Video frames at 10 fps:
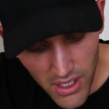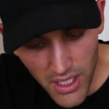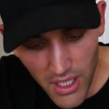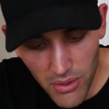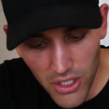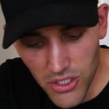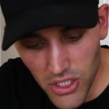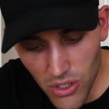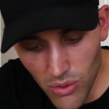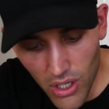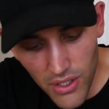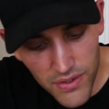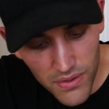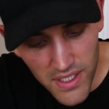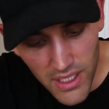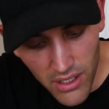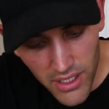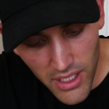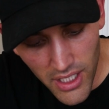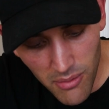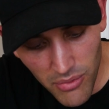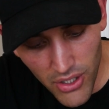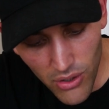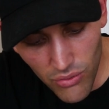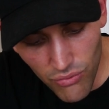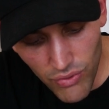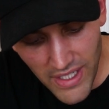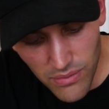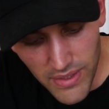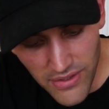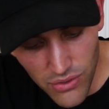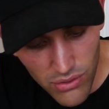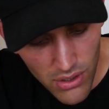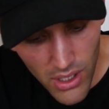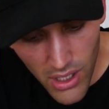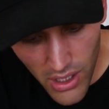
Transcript: Okay, we're going to do our dotted line, hit with the old Razzle Dazzle.